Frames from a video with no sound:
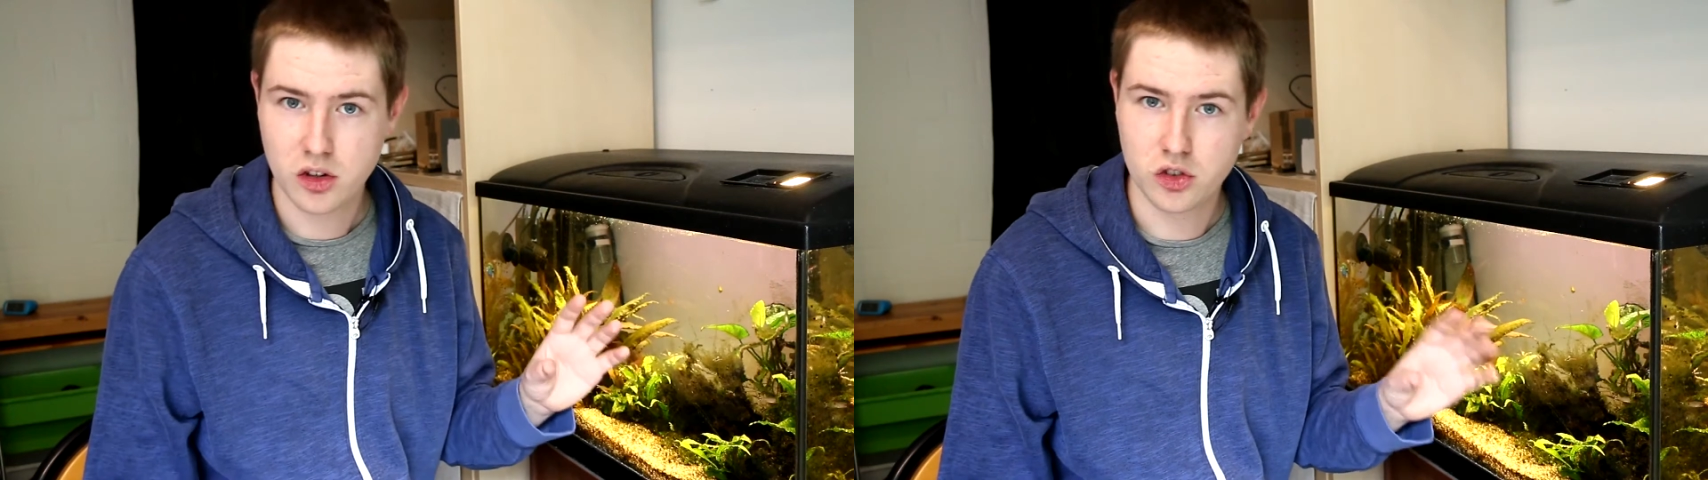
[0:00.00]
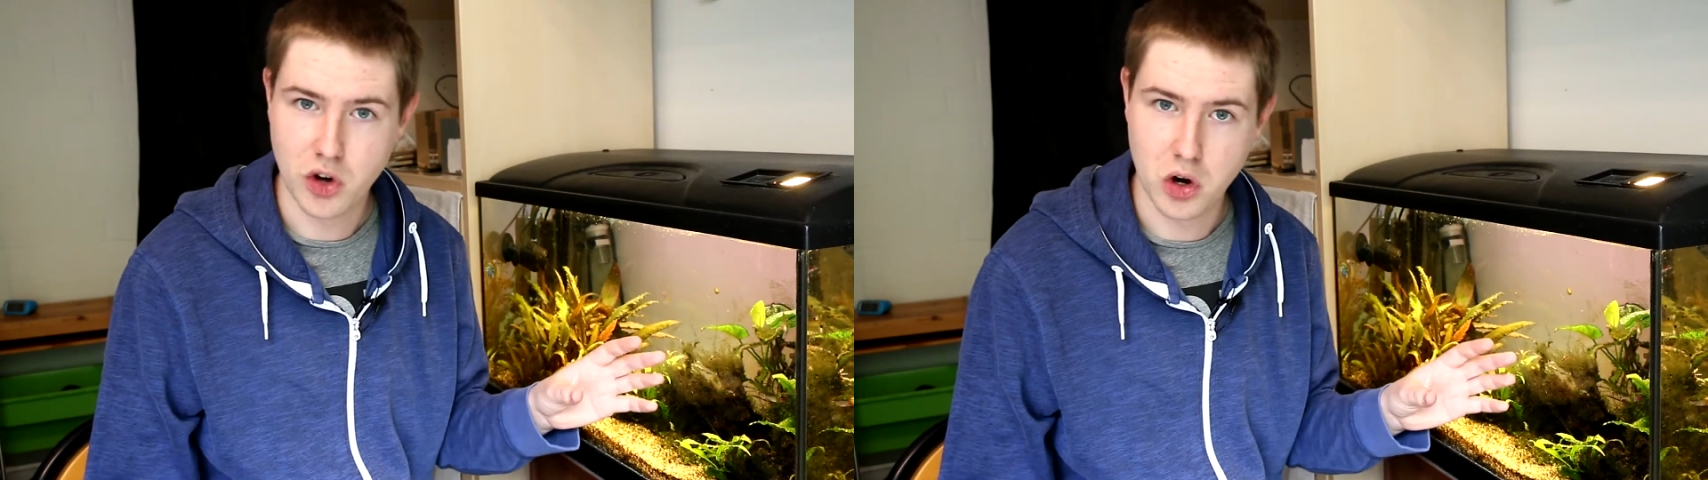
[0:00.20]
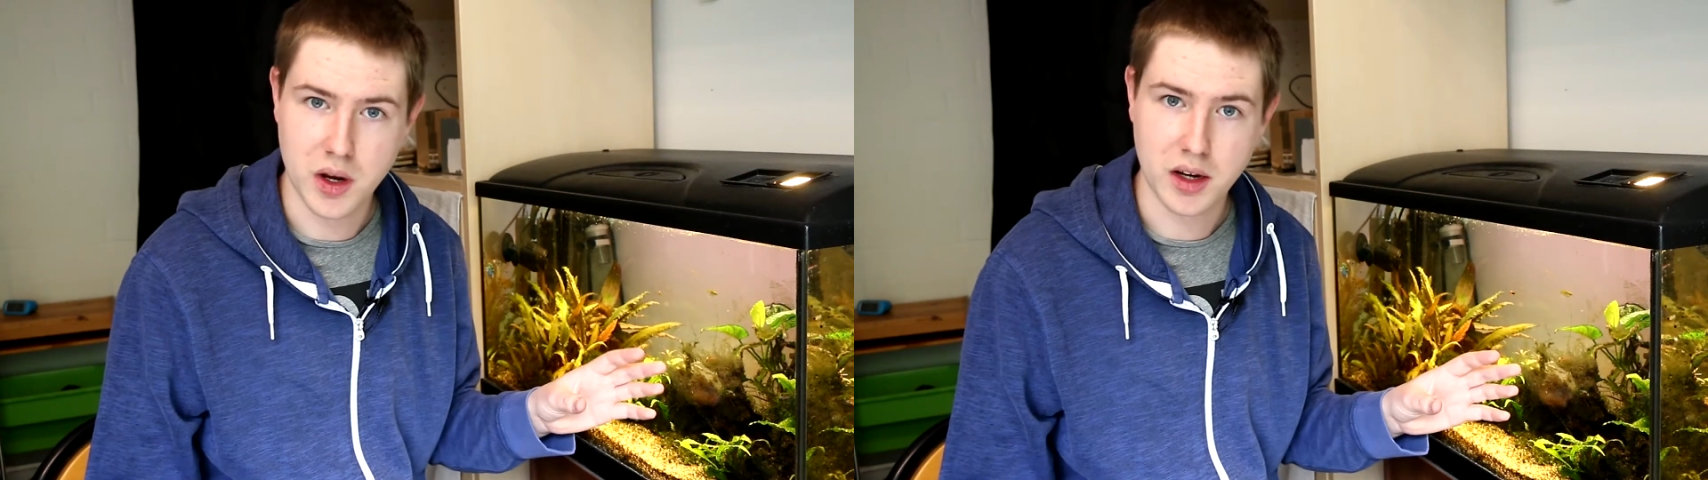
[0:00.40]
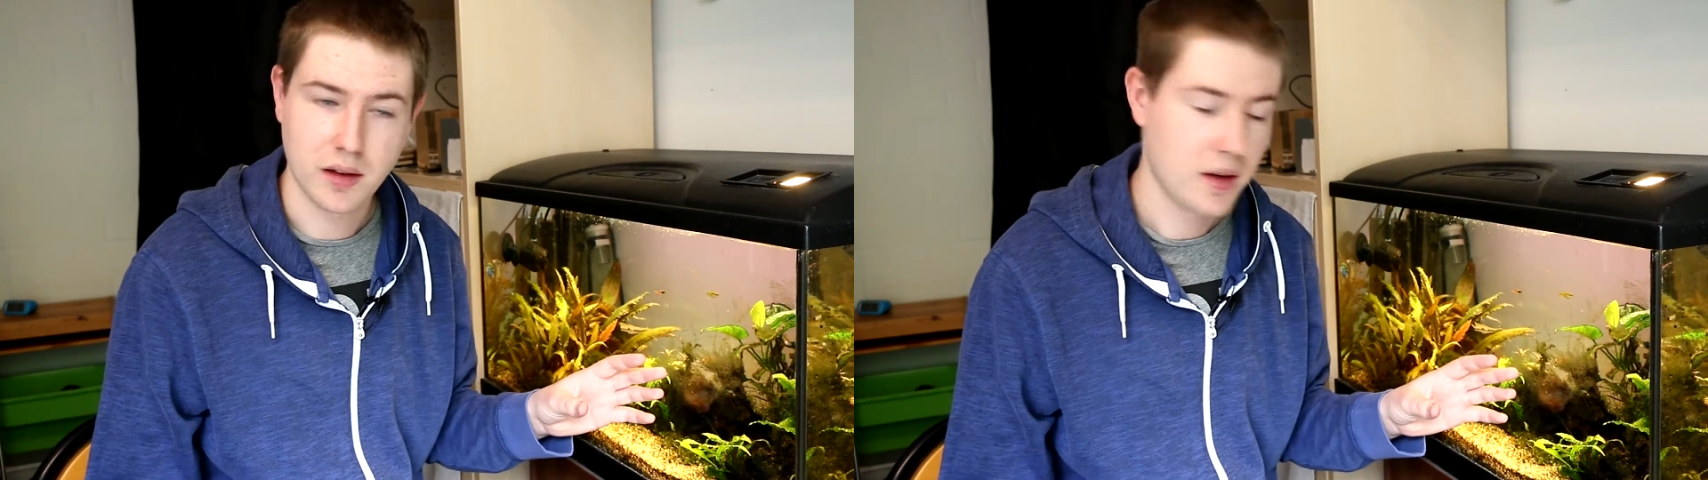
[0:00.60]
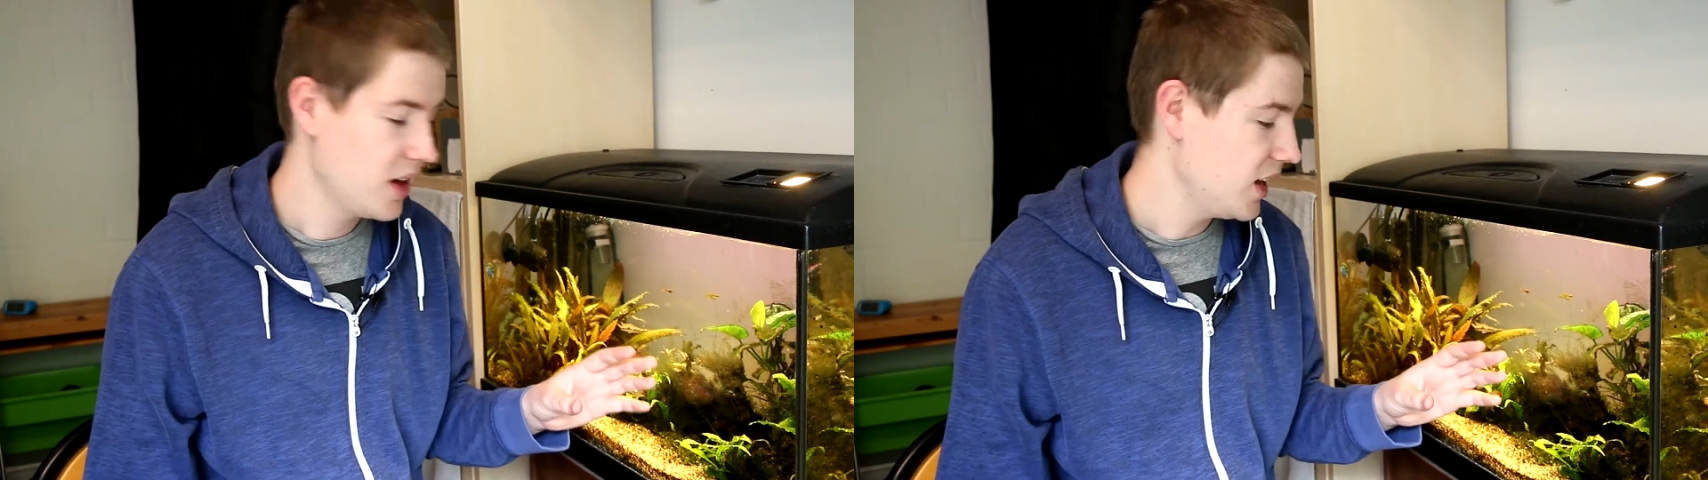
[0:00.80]
growing
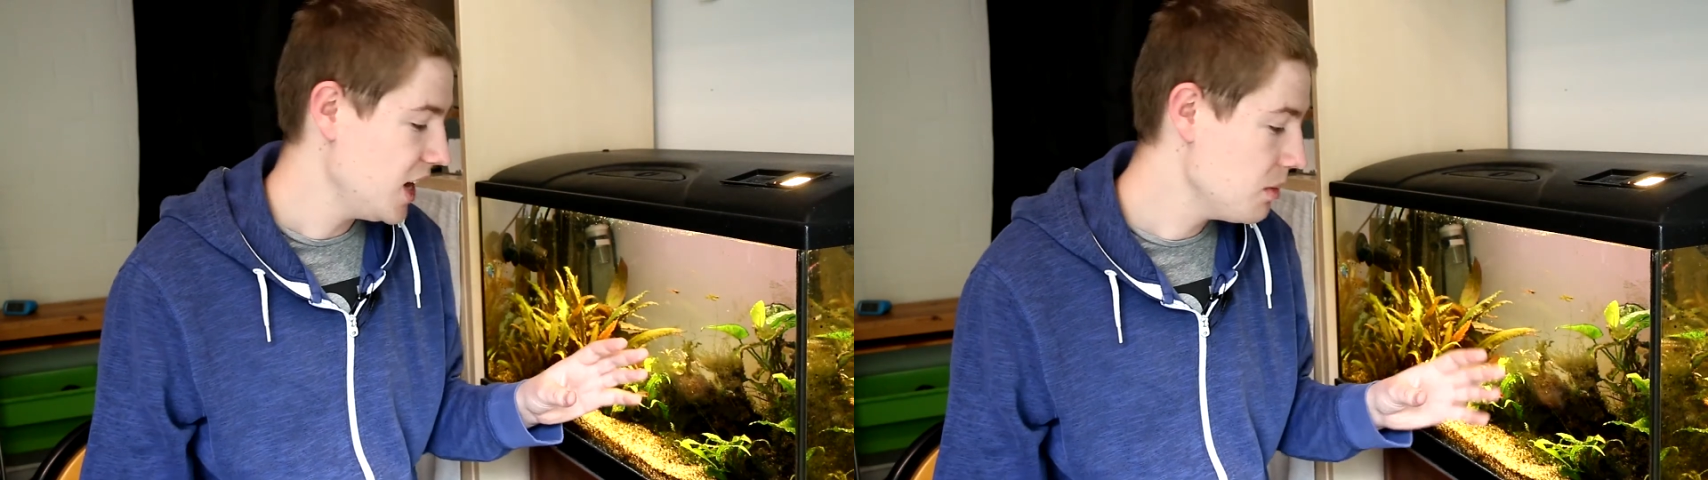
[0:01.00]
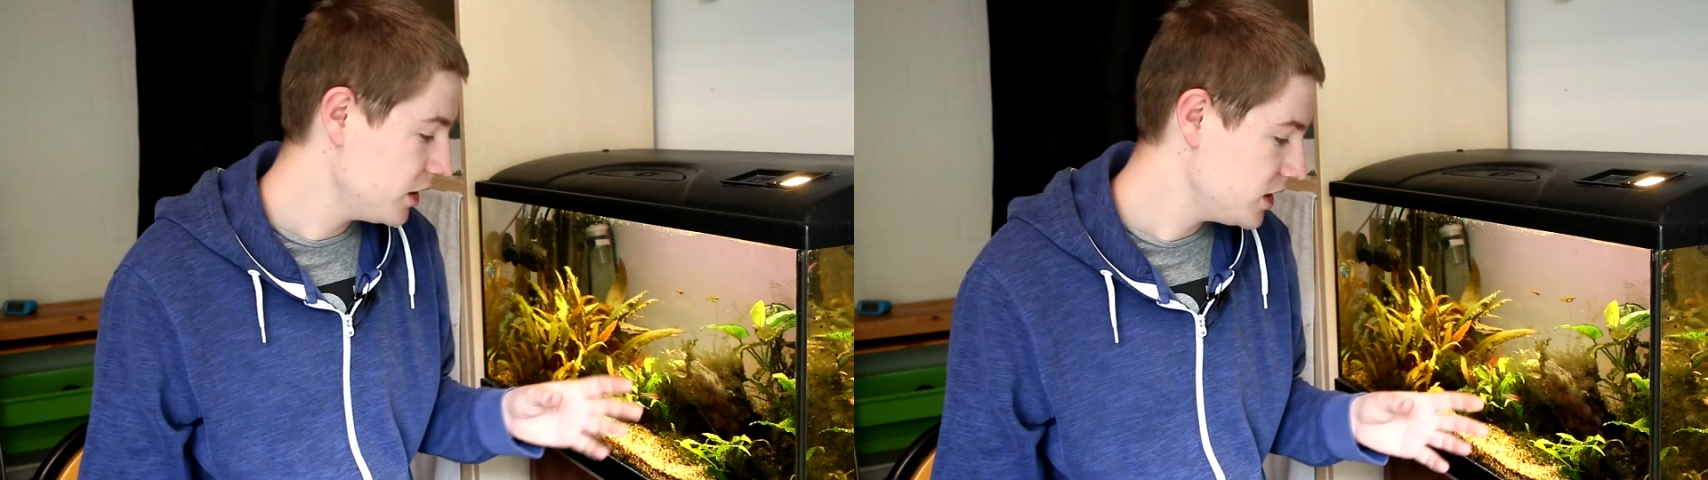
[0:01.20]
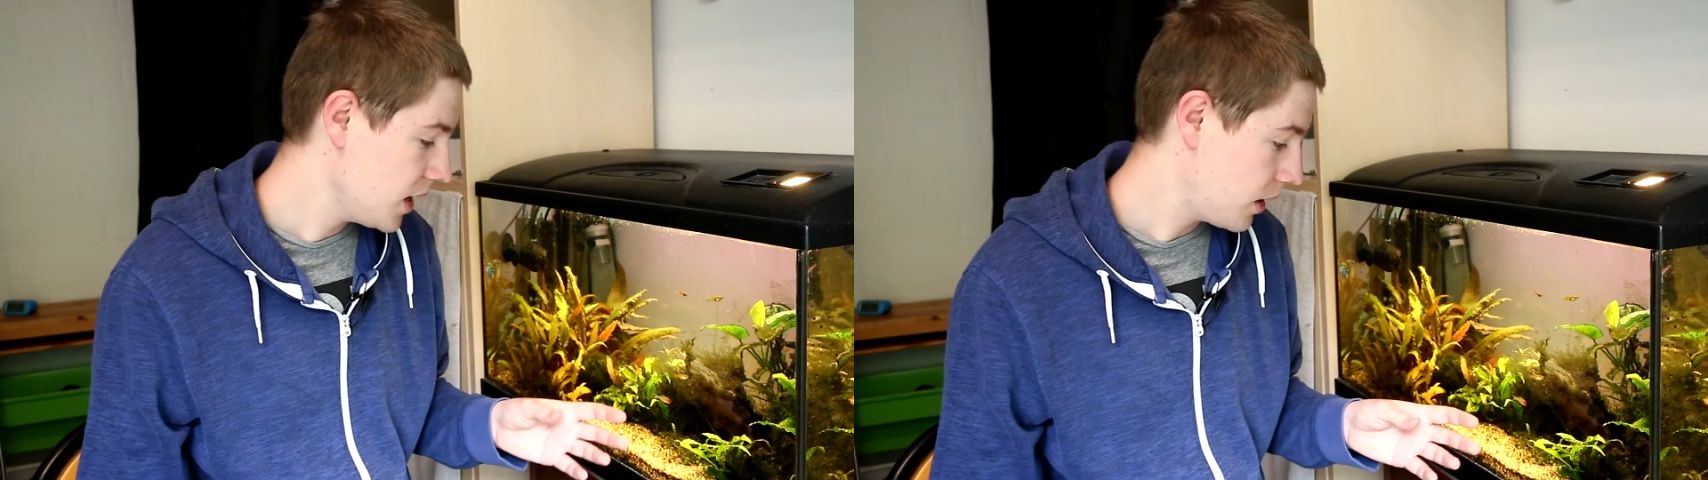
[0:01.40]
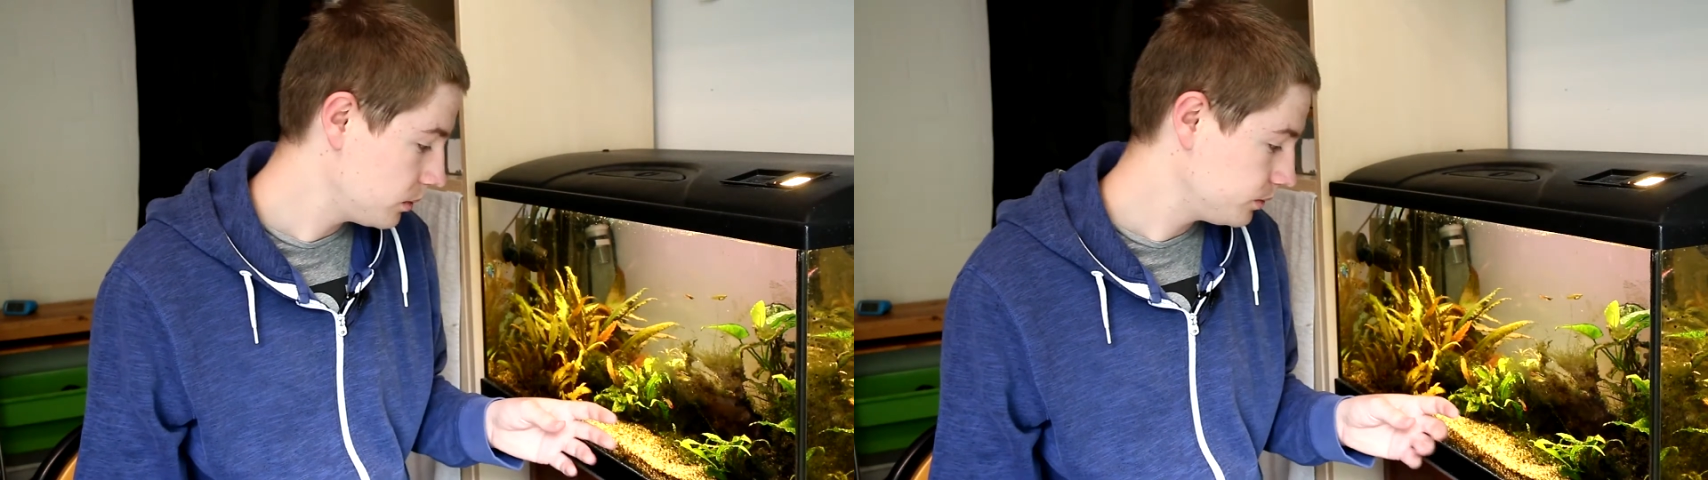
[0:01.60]
in my tank.